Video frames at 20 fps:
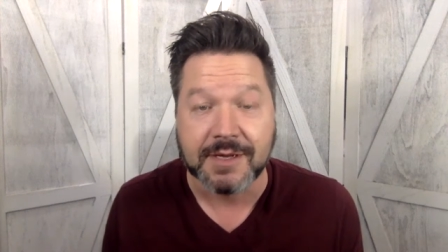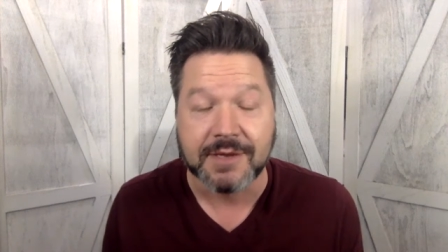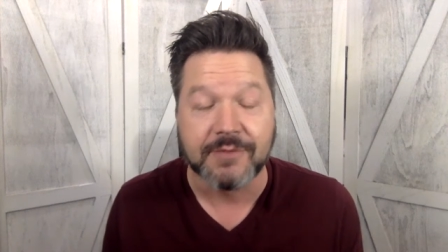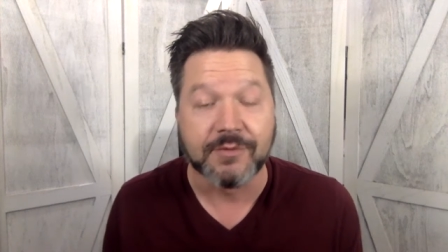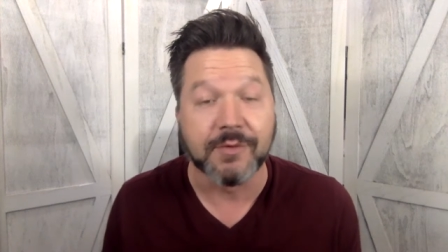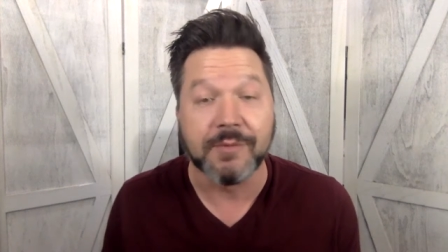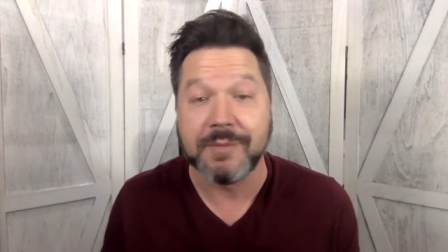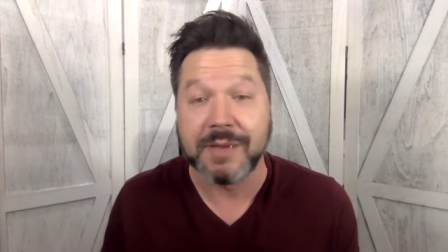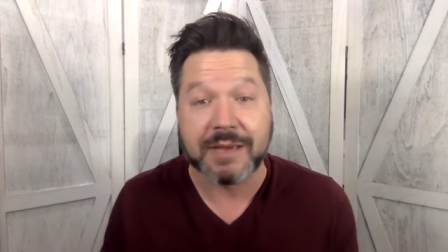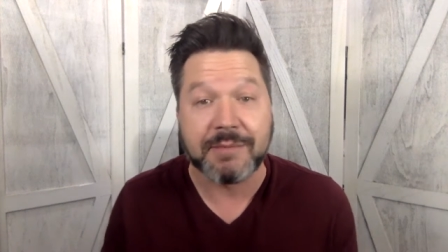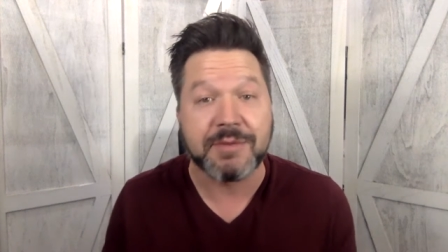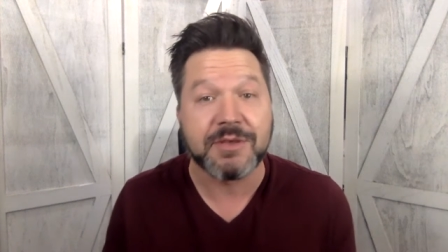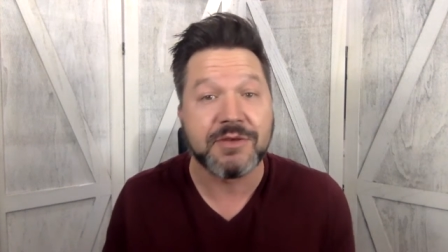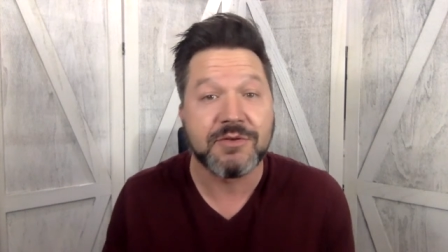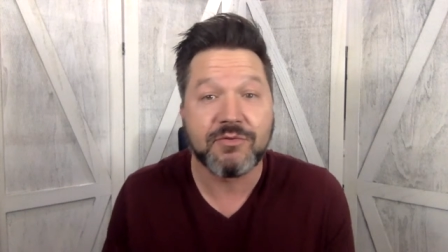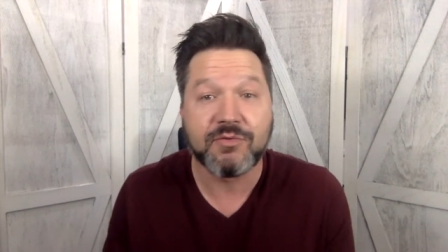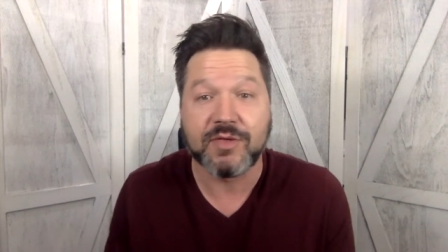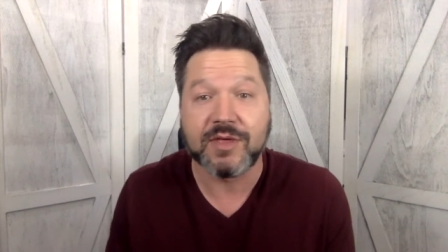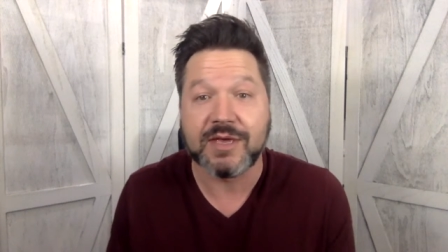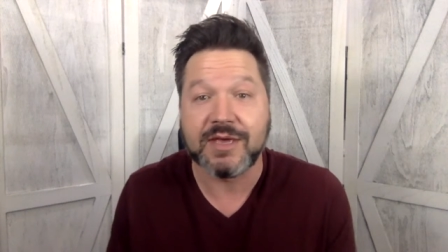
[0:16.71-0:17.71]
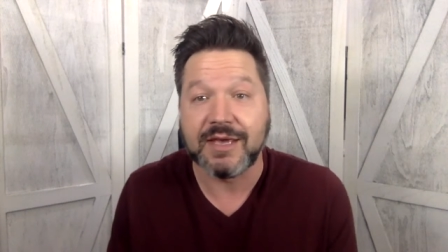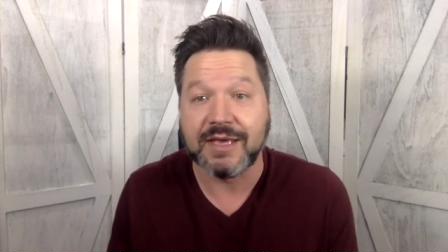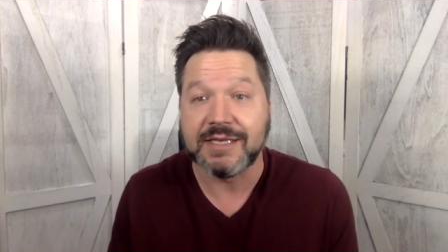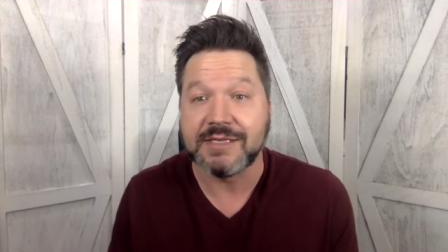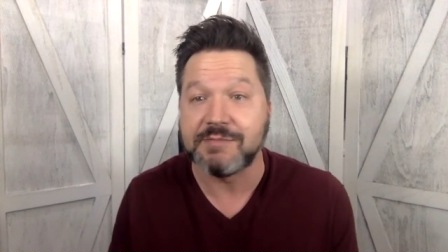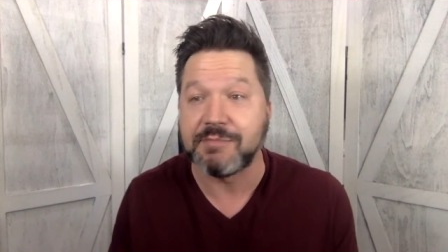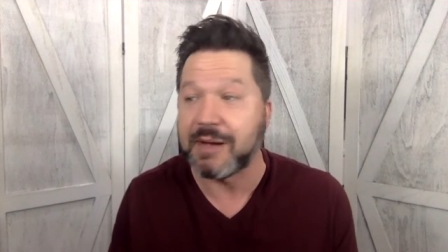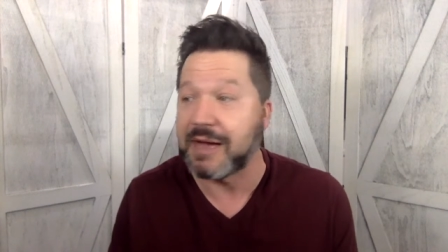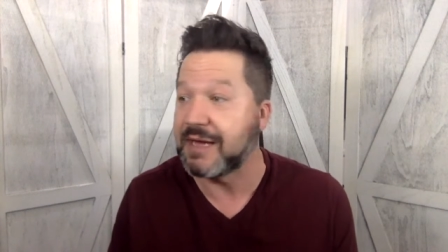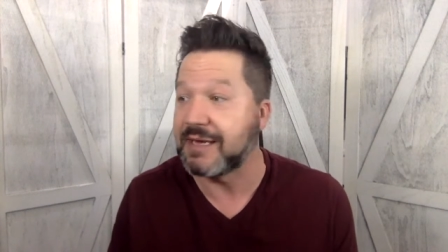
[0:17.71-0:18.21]
well, maybe you think
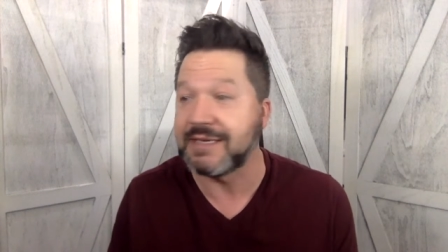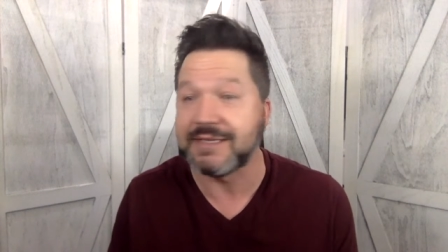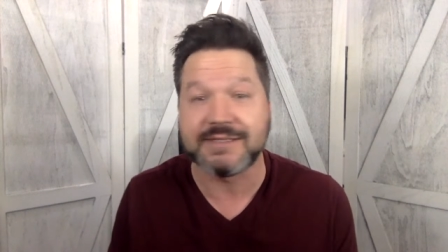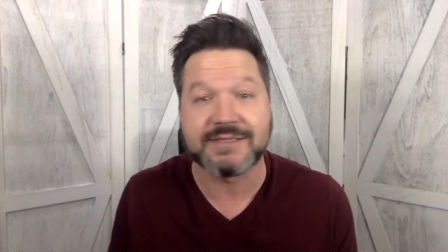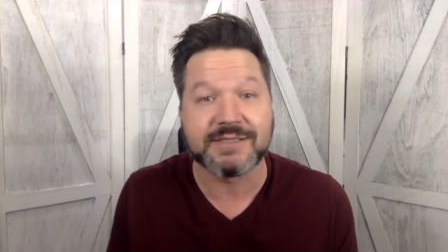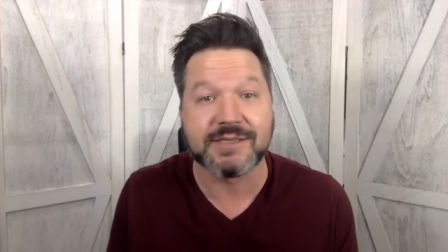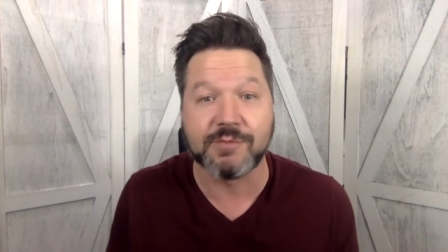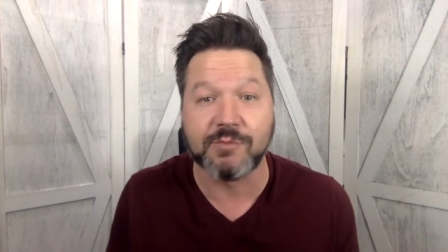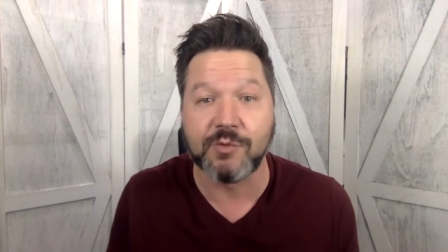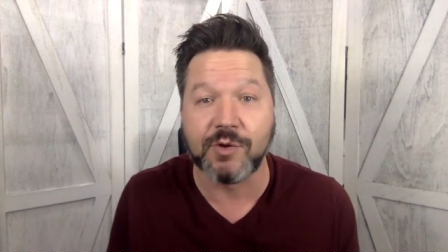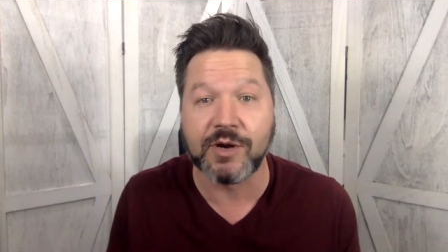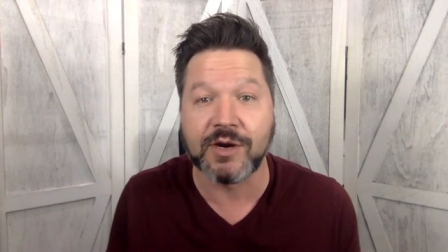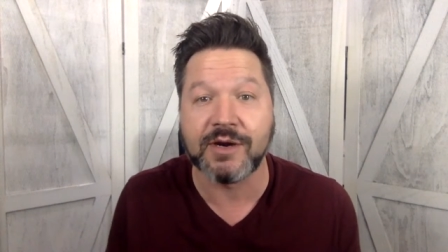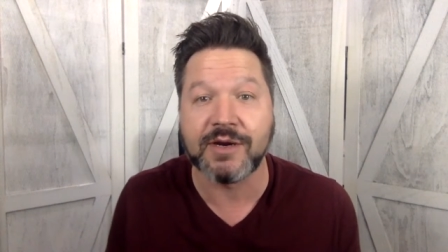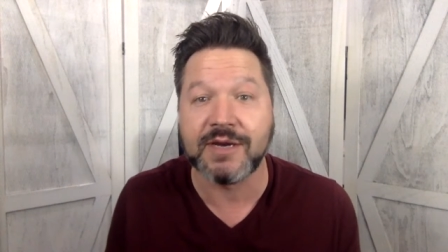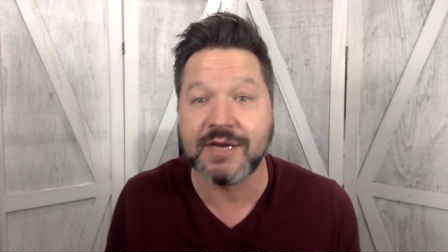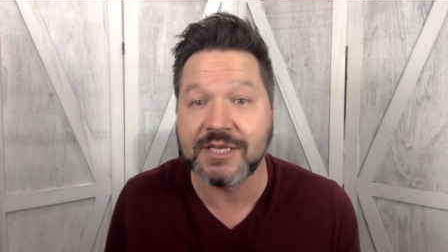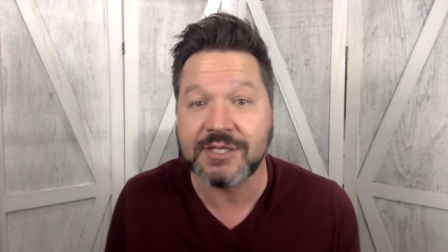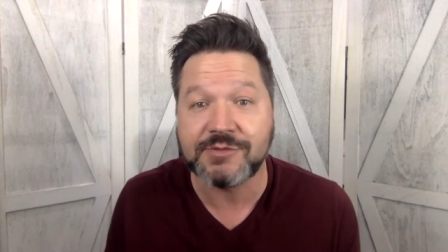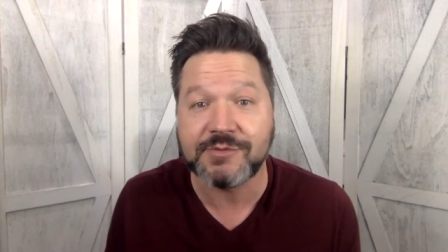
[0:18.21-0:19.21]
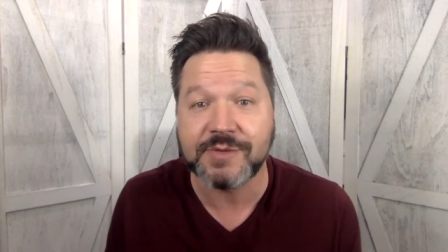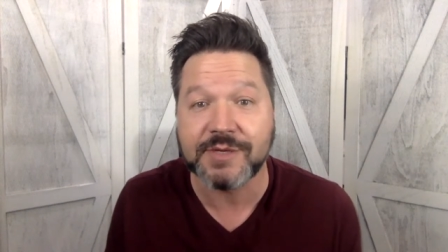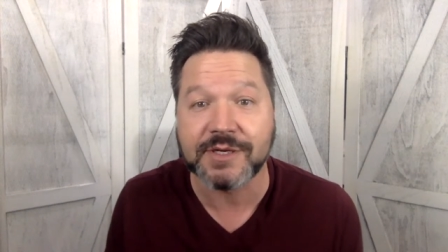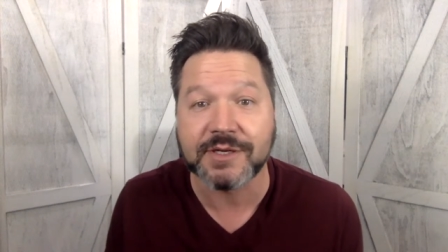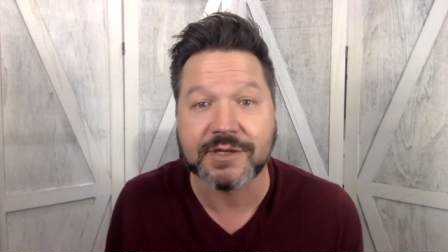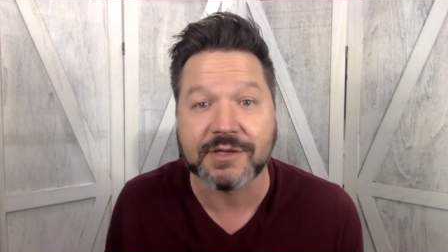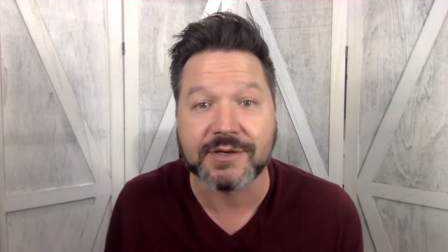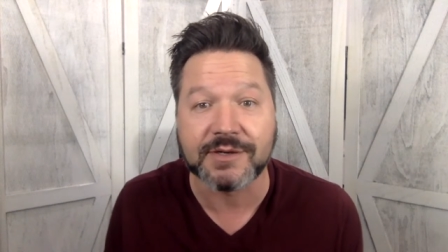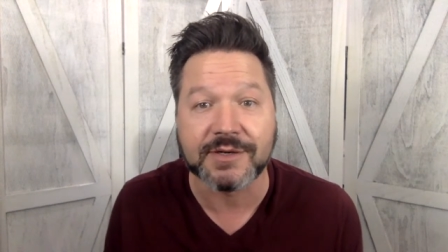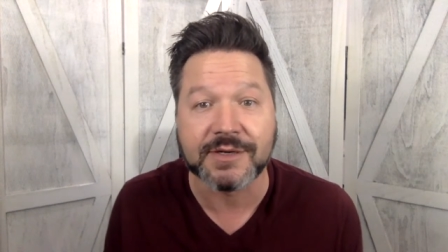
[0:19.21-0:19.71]
his body's somewhere in
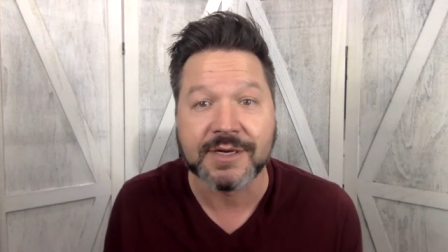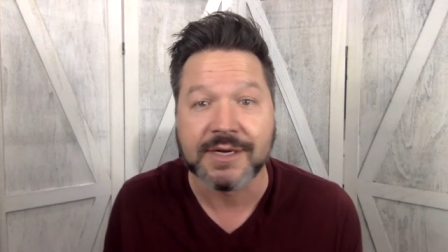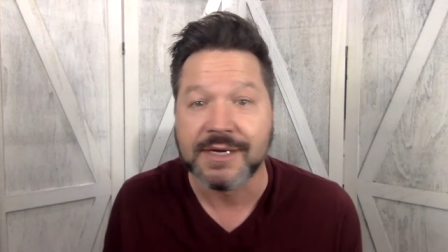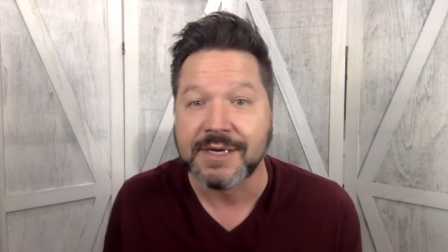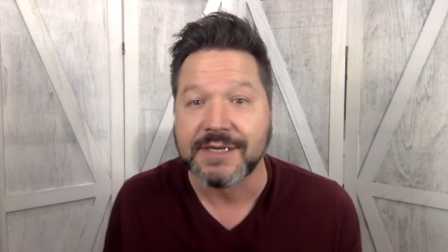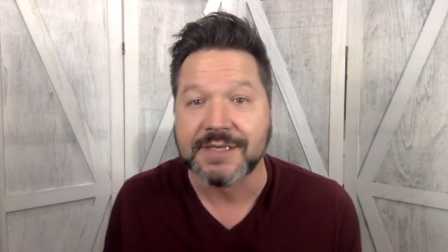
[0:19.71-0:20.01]
Israel or